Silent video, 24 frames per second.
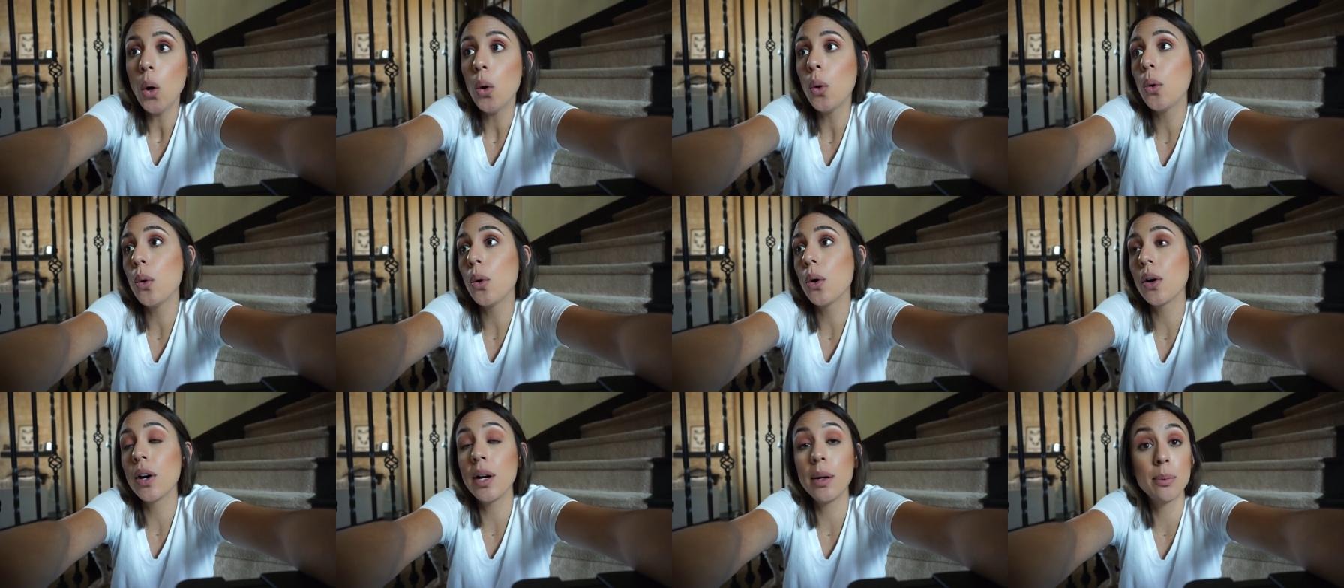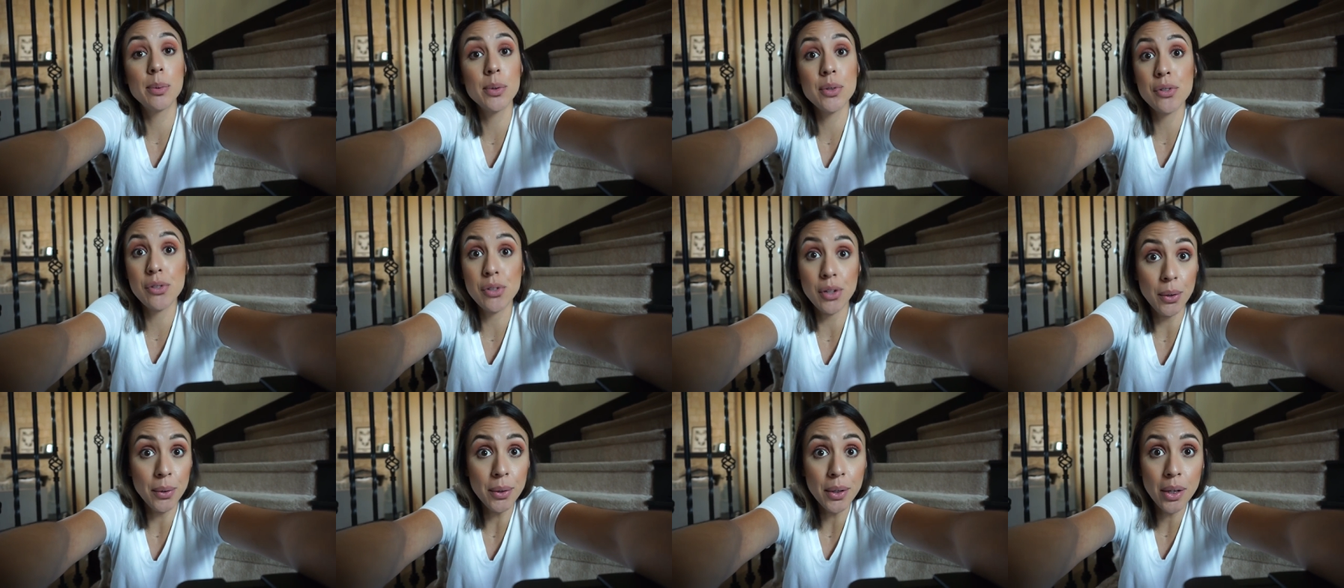or a
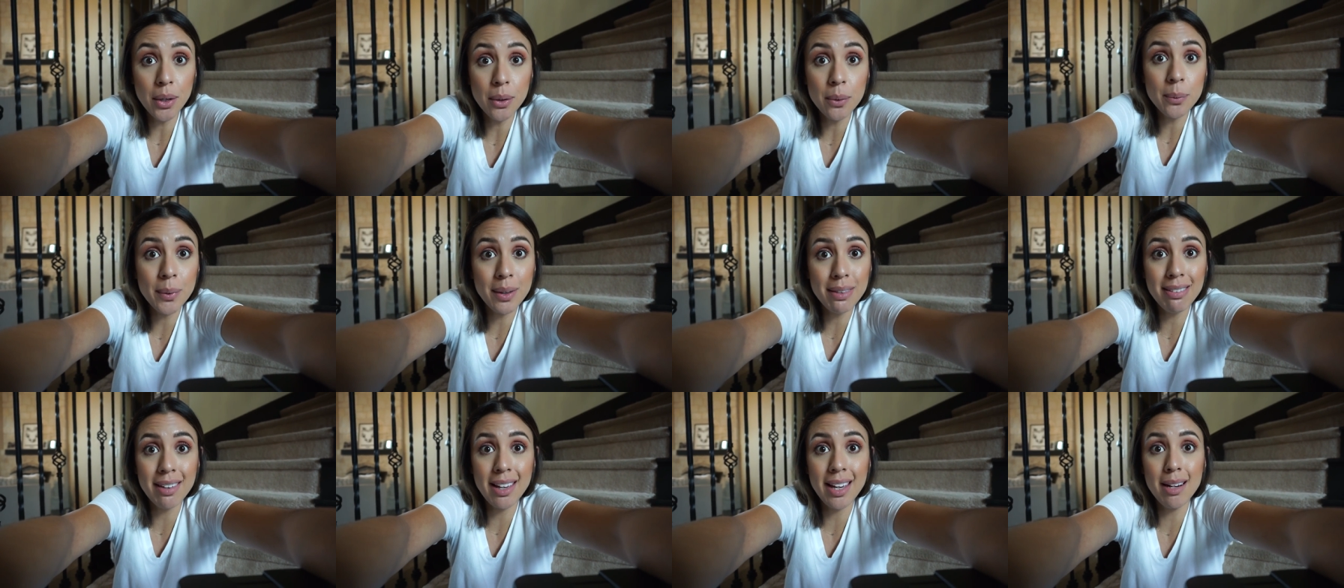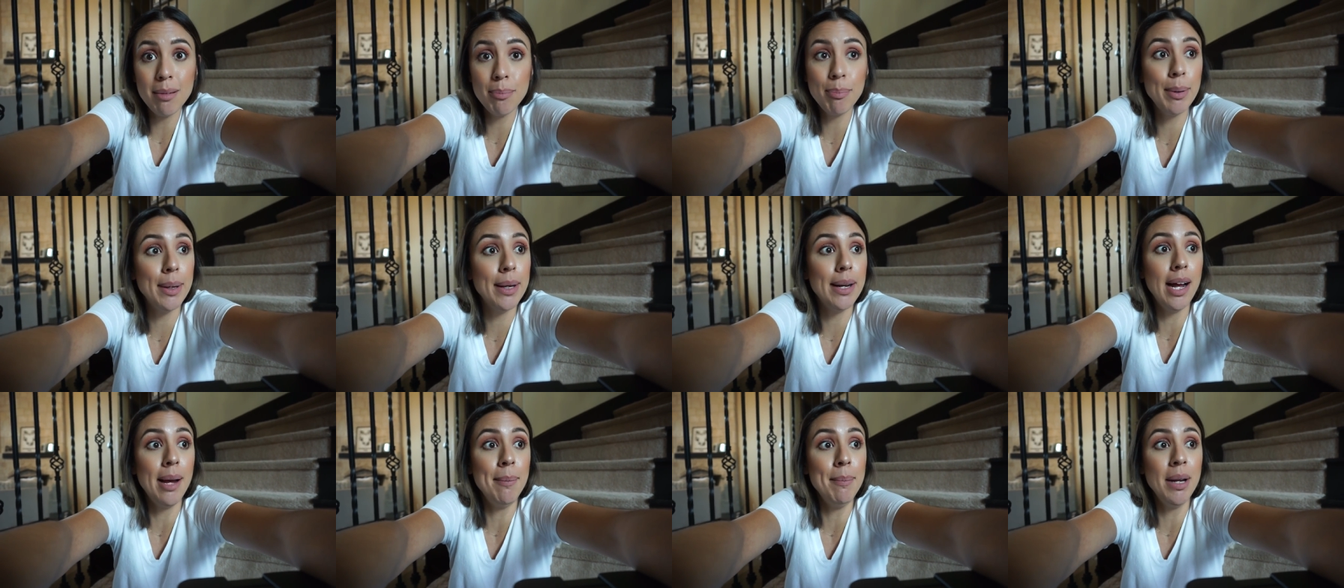risotto with it,
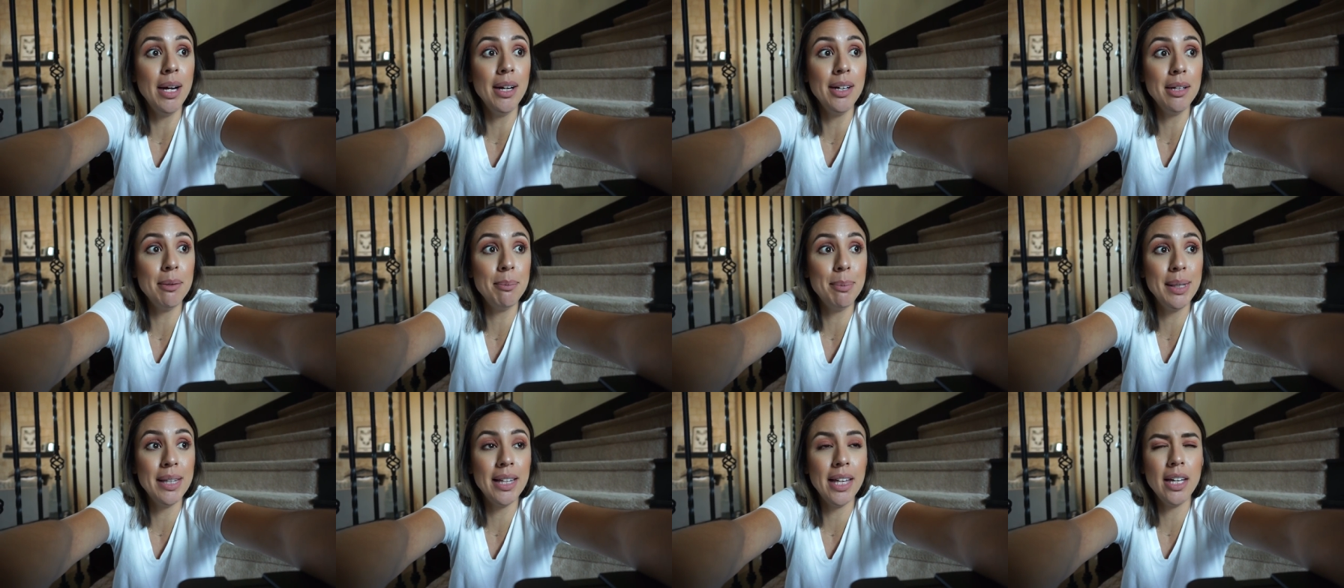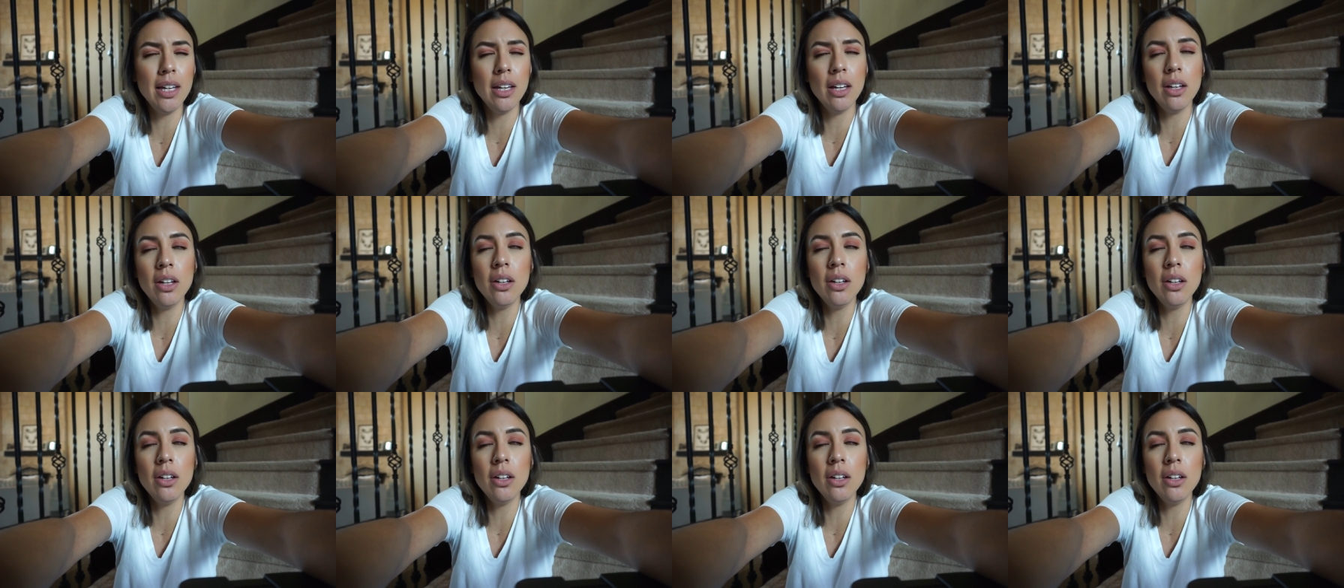but I'm not gonna be like,